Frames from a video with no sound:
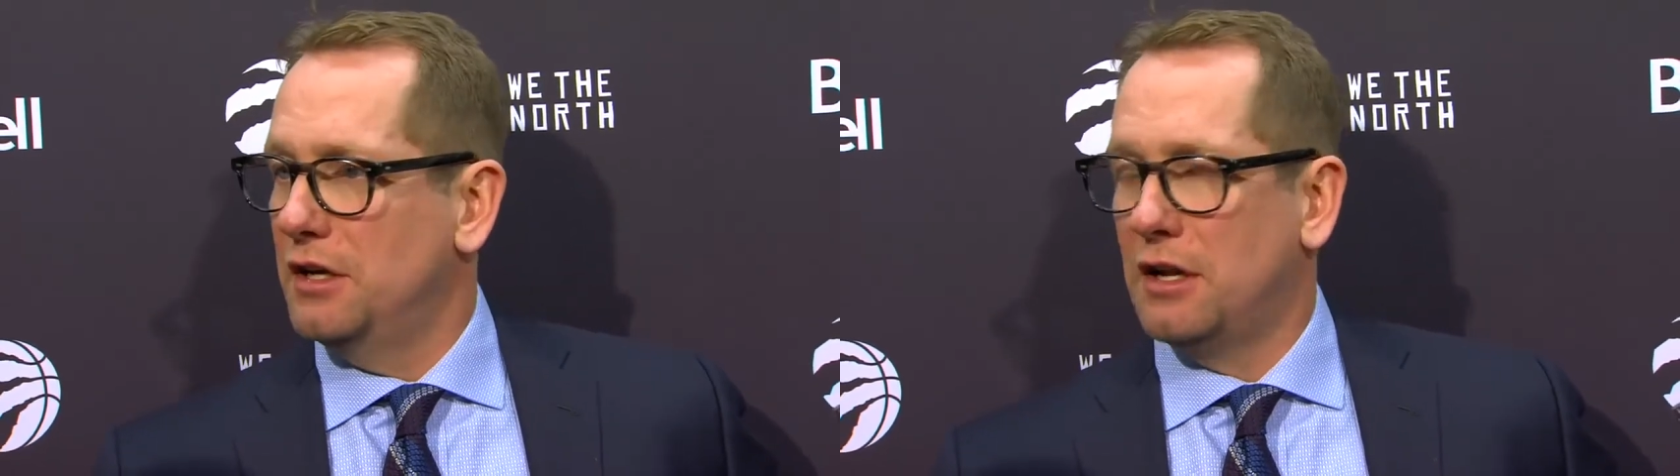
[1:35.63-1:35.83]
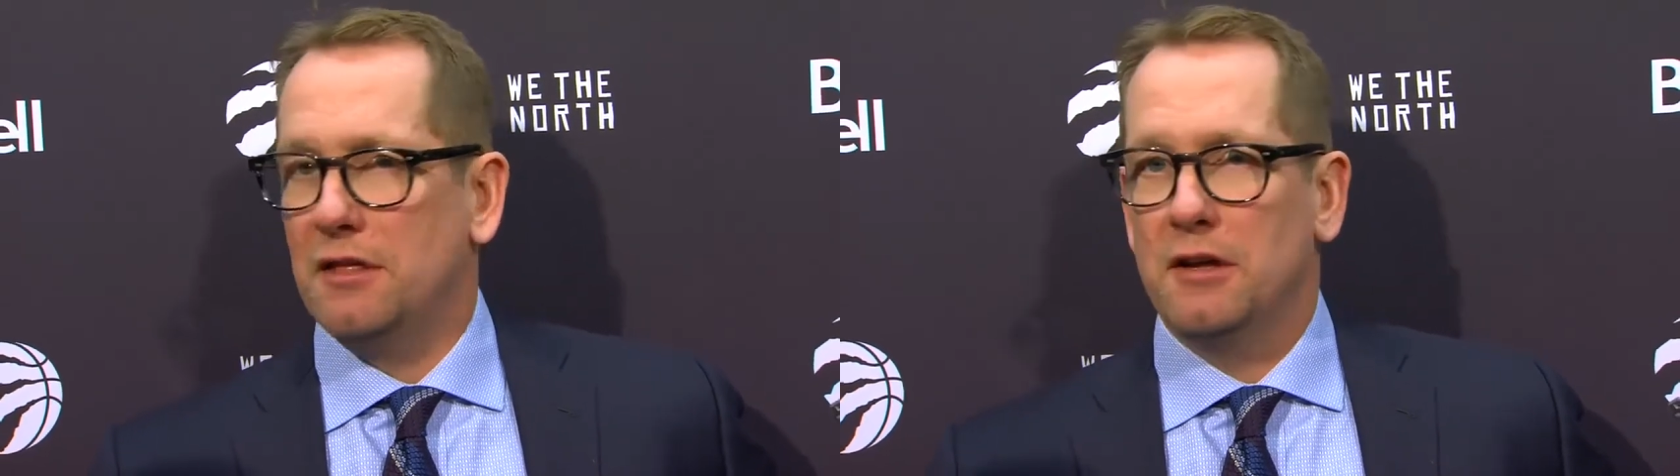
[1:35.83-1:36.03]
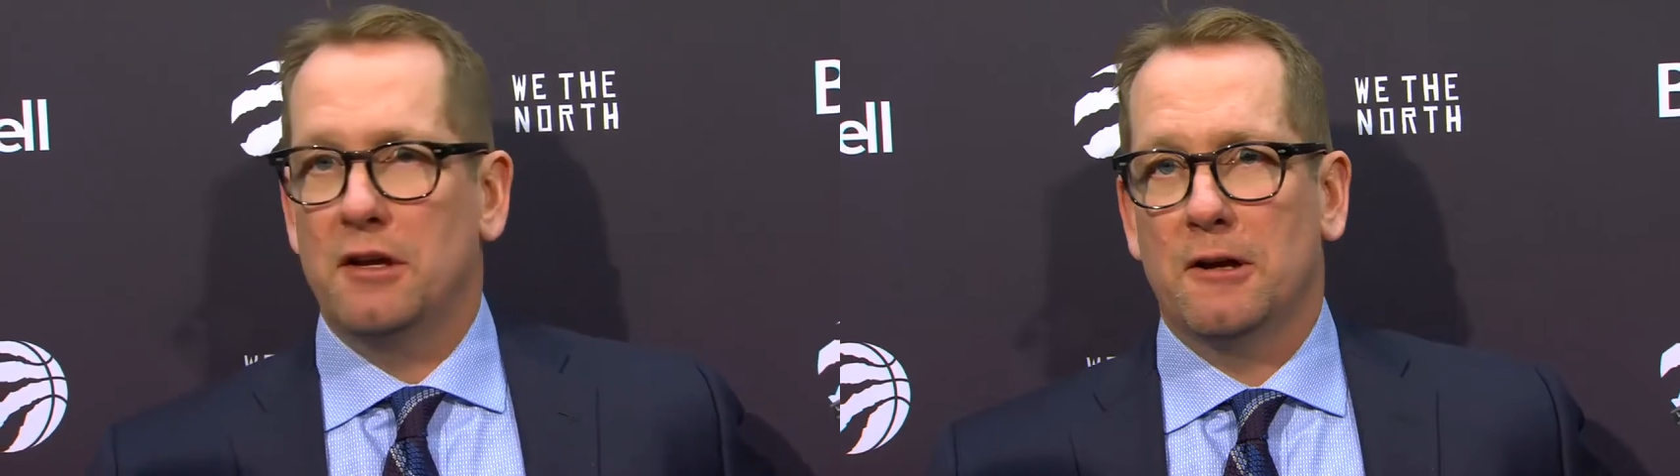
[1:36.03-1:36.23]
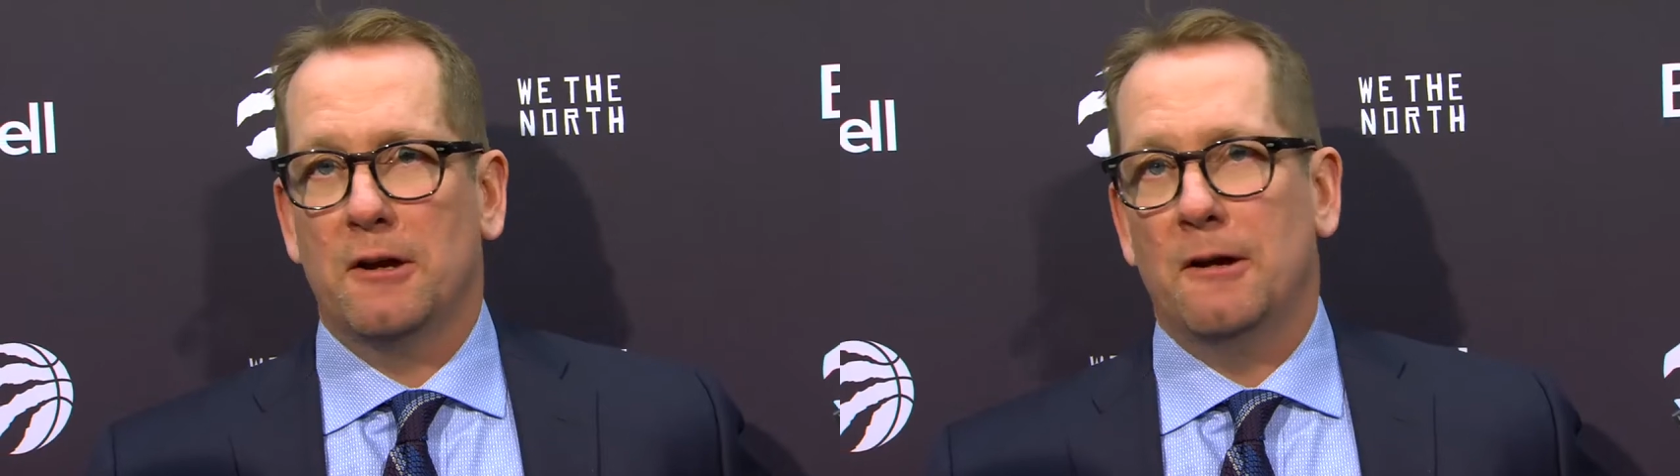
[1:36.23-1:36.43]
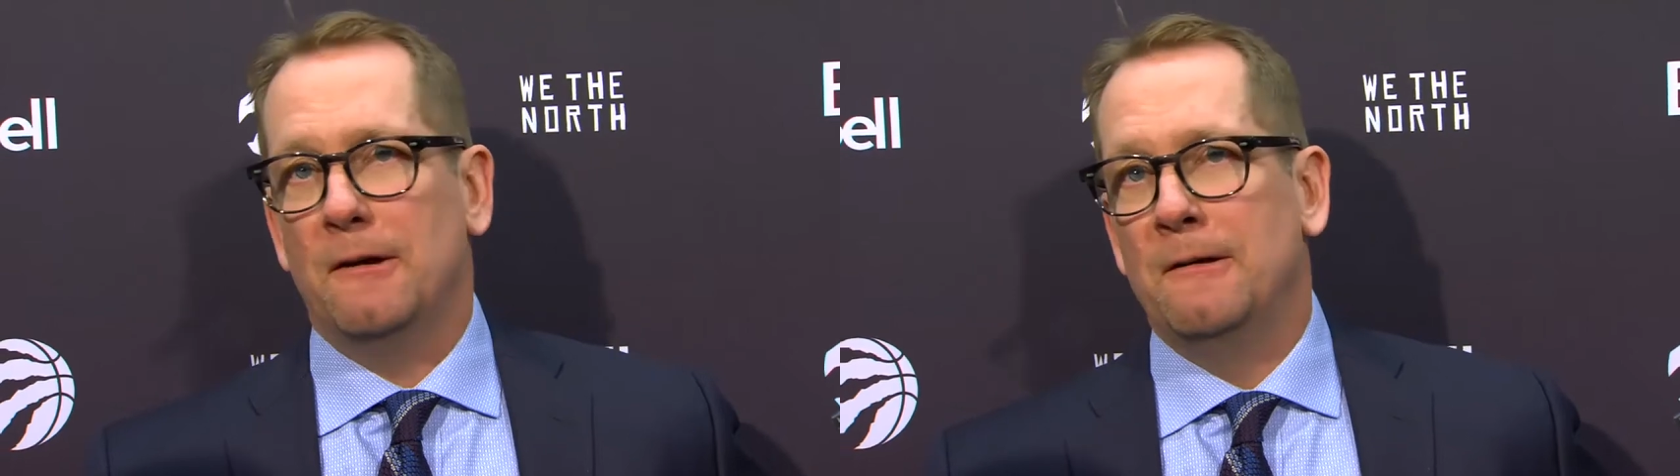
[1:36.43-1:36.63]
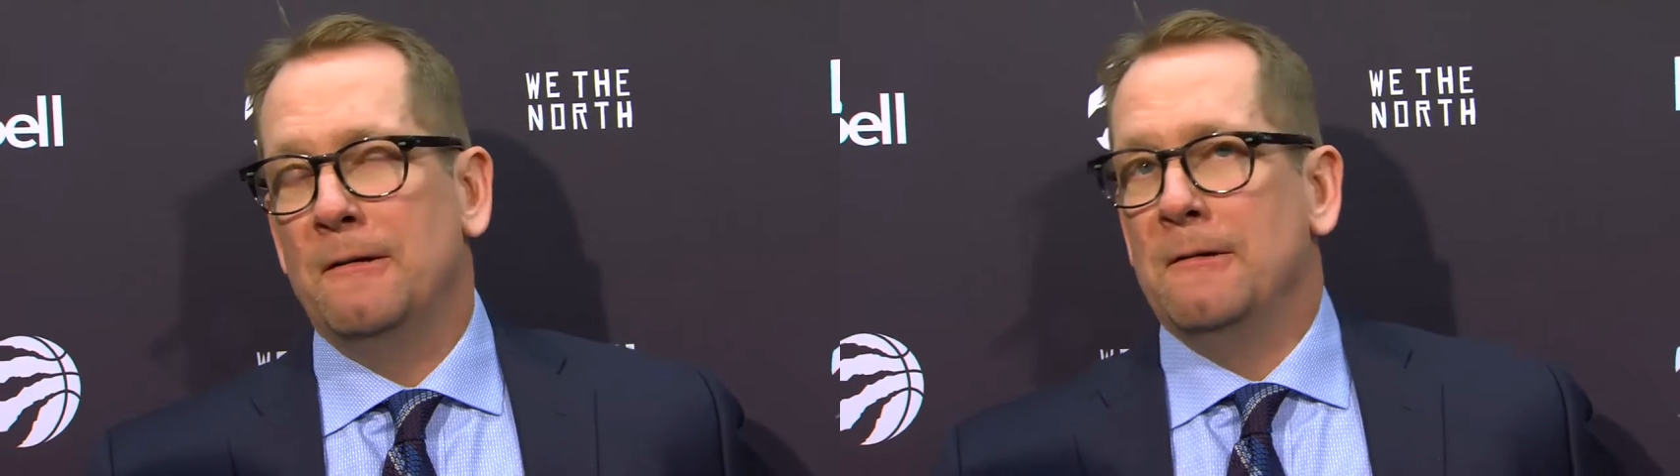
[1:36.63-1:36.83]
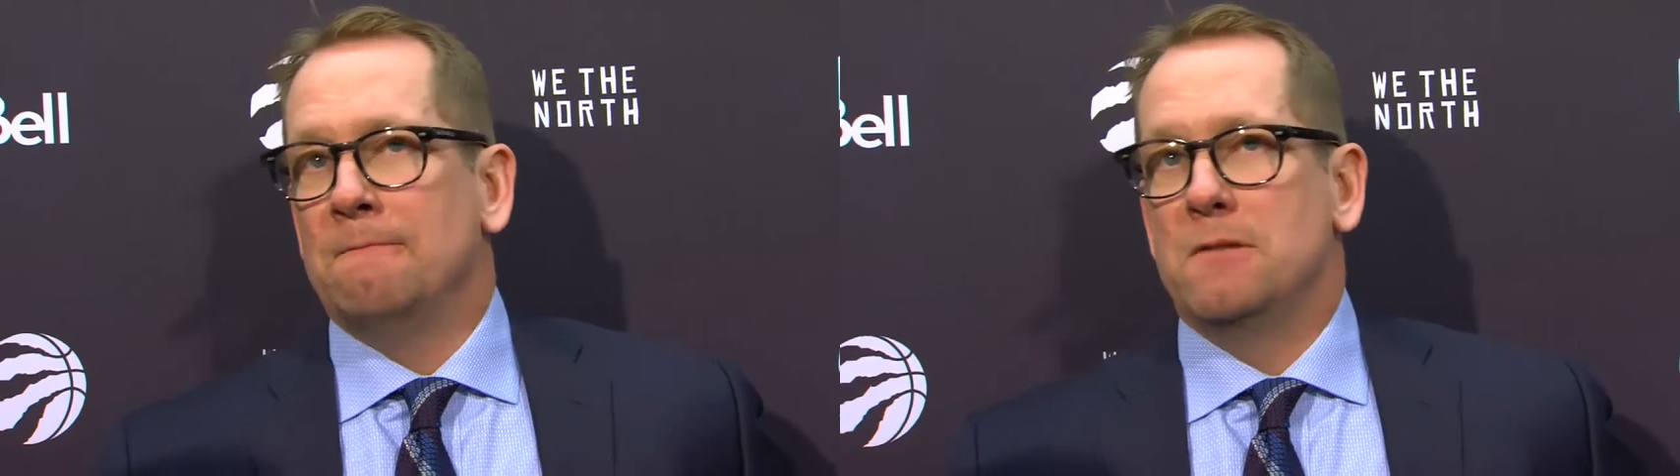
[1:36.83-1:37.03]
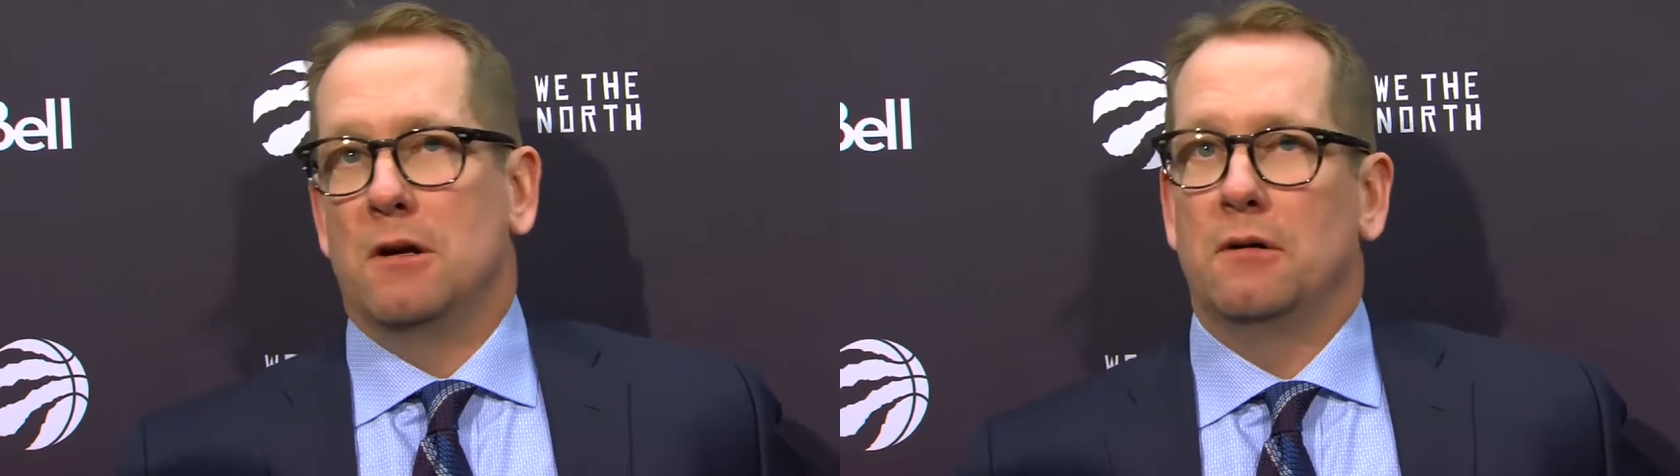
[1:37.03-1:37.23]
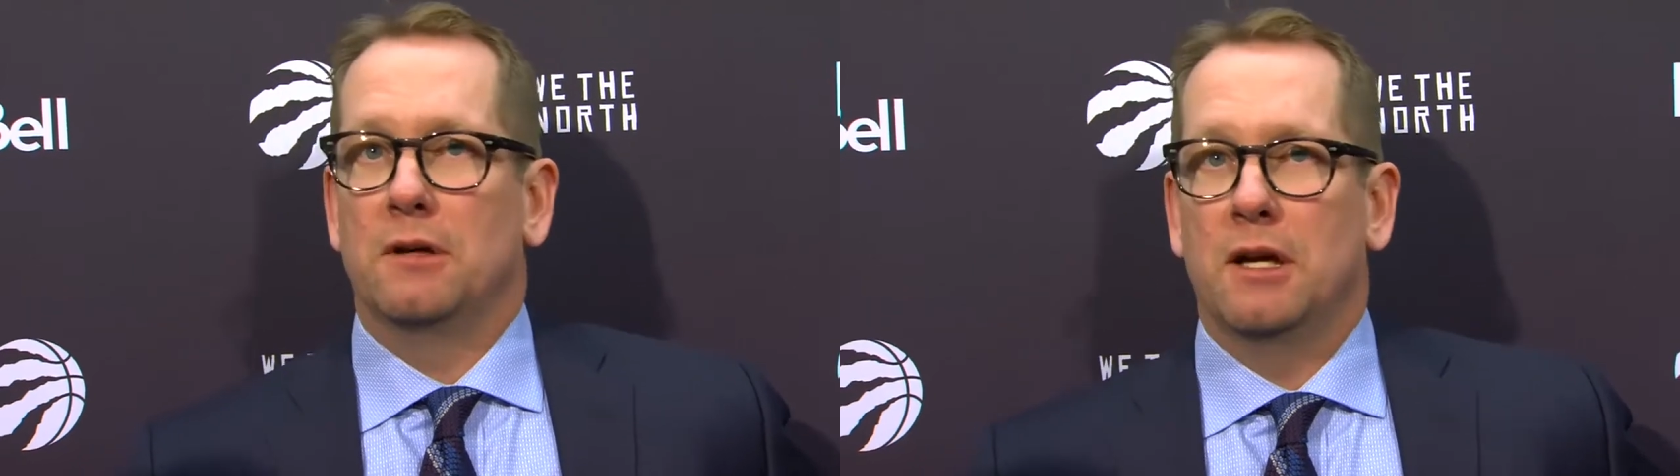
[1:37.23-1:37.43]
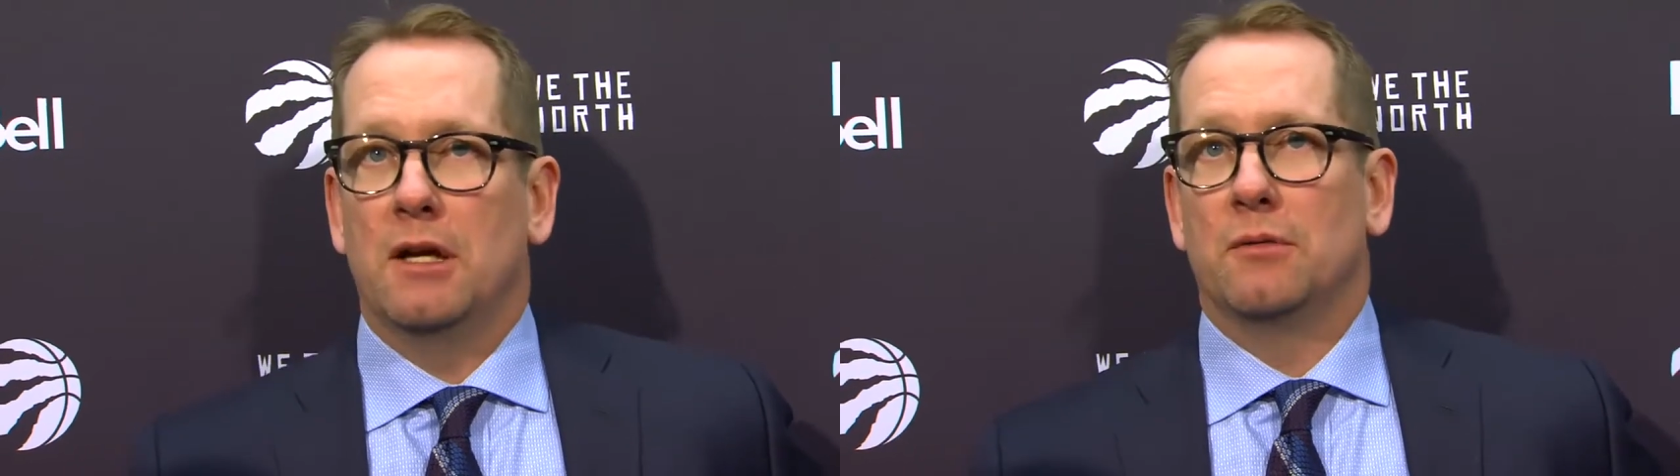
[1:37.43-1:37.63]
and I think again